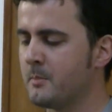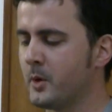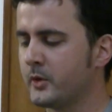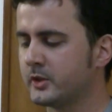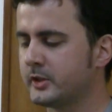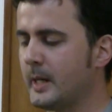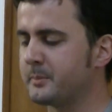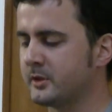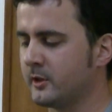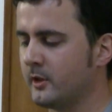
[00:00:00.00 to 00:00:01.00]
both
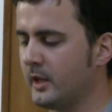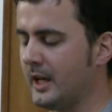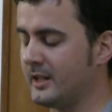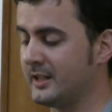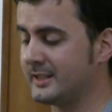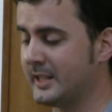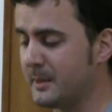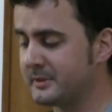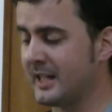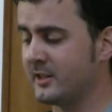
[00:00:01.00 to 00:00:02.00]
accepts
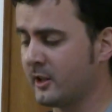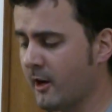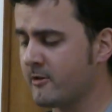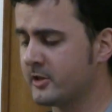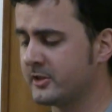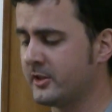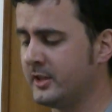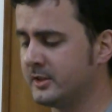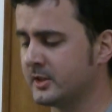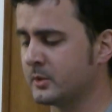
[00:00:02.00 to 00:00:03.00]
and encourages
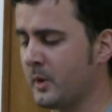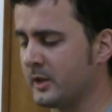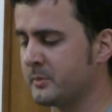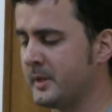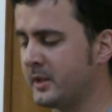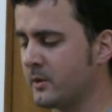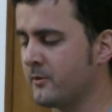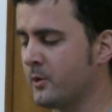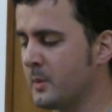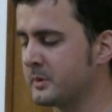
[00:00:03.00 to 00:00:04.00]
these as well as many
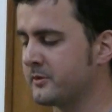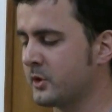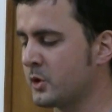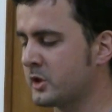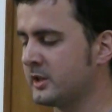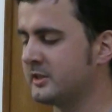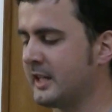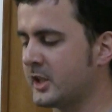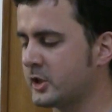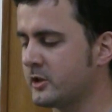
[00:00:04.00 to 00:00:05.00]
other forms of socially
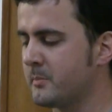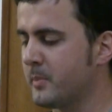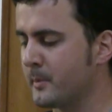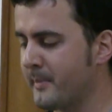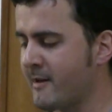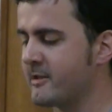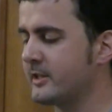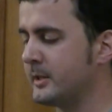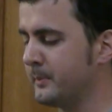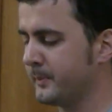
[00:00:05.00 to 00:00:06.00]
sanctioned barbarity.